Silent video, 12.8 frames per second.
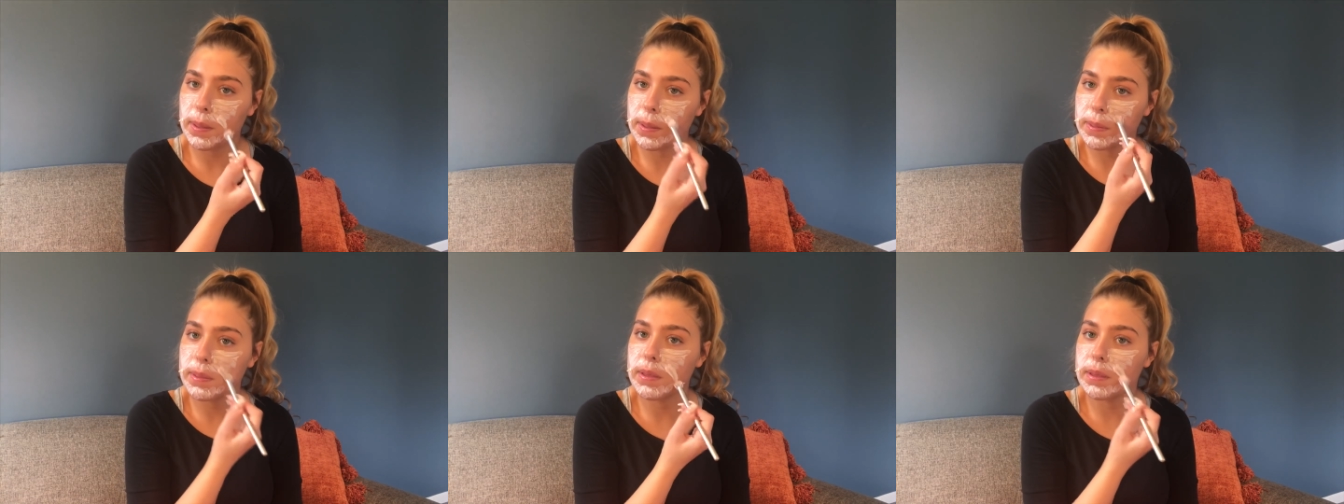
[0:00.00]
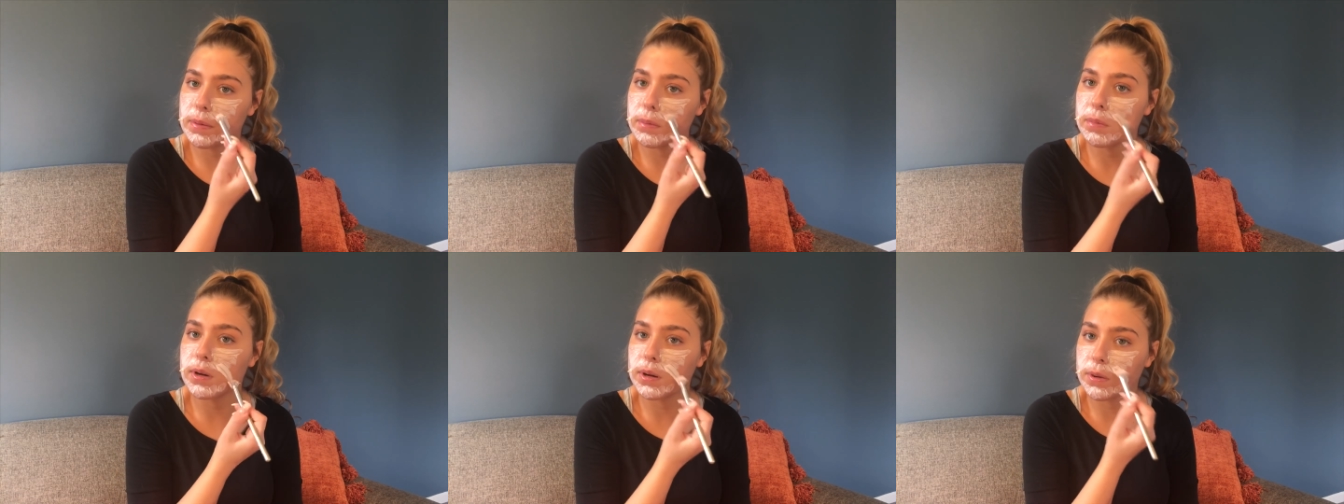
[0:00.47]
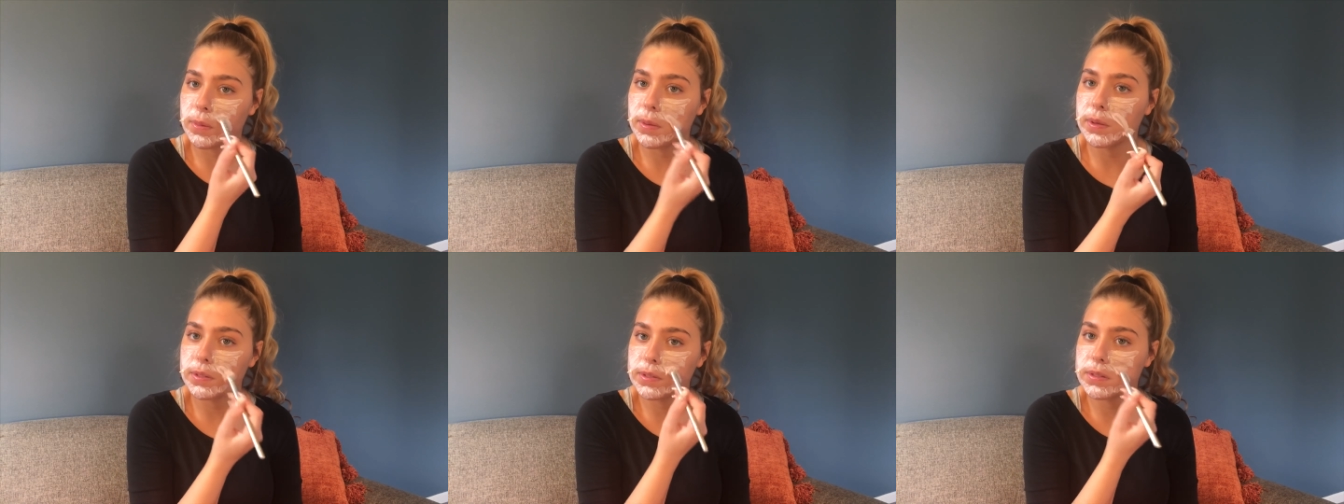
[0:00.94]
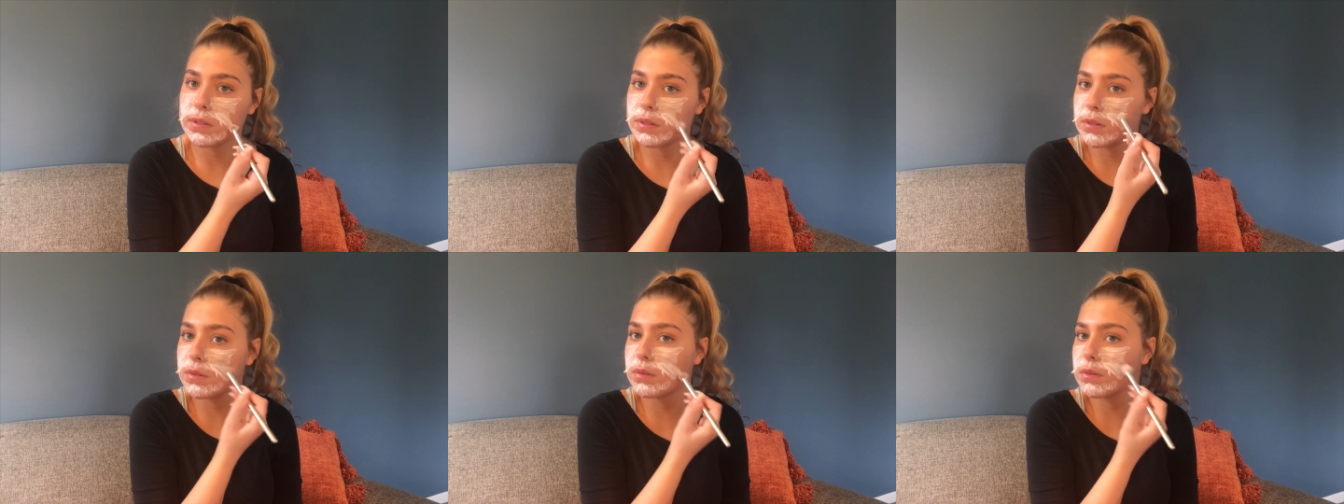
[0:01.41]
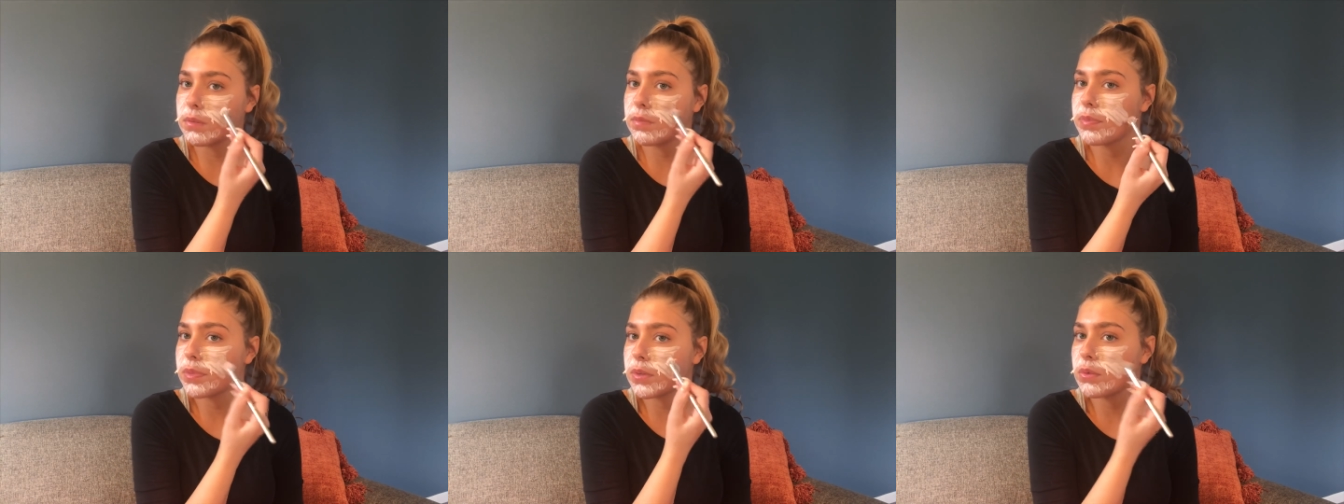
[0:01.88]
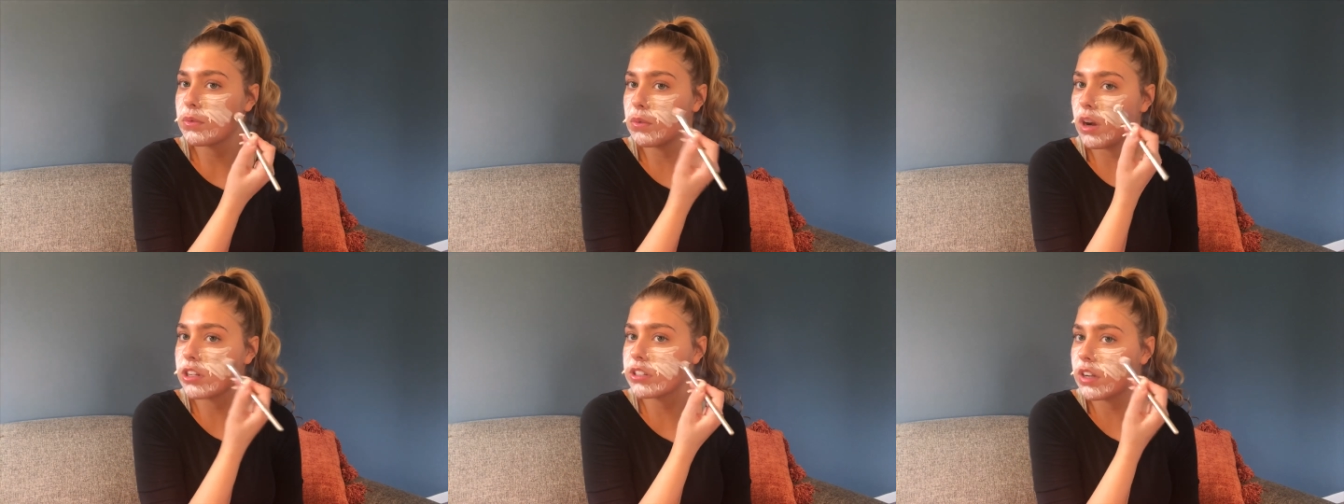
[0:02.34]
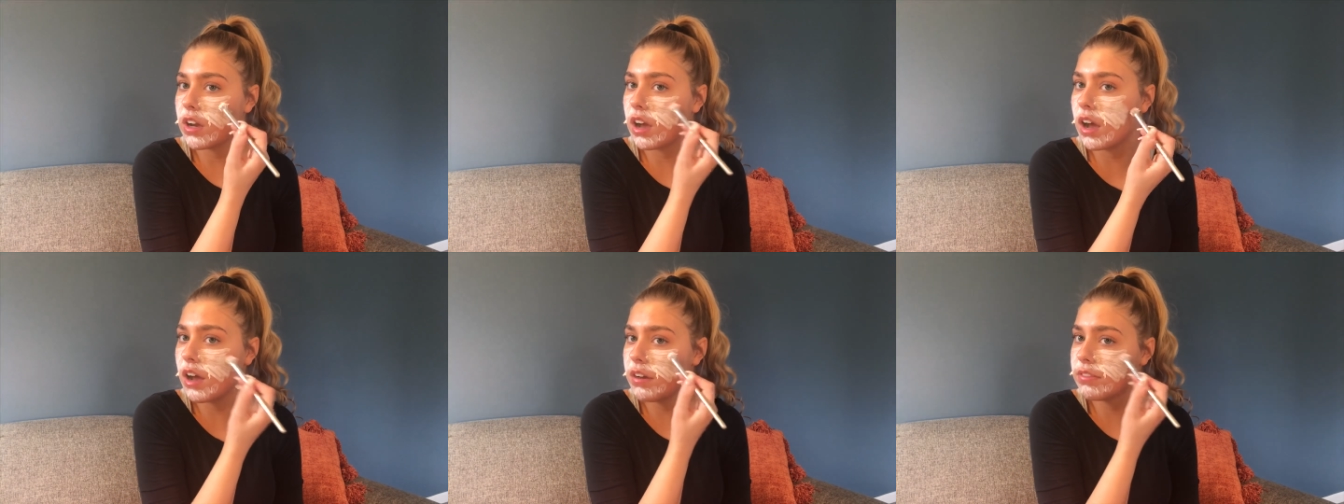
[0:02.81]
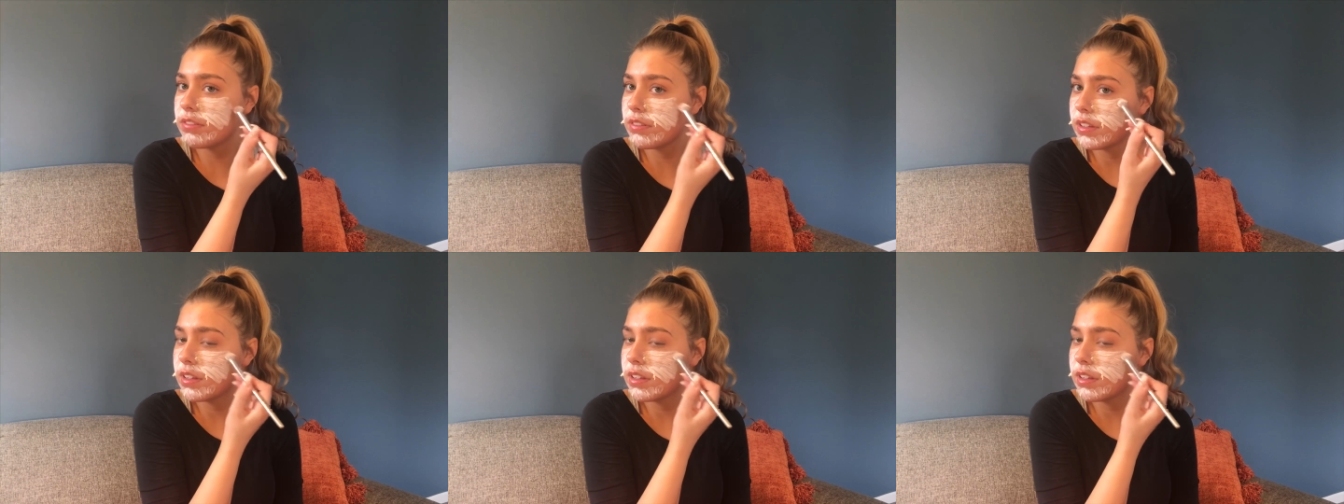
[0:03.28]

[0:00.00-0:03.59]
and then we're going to wash it off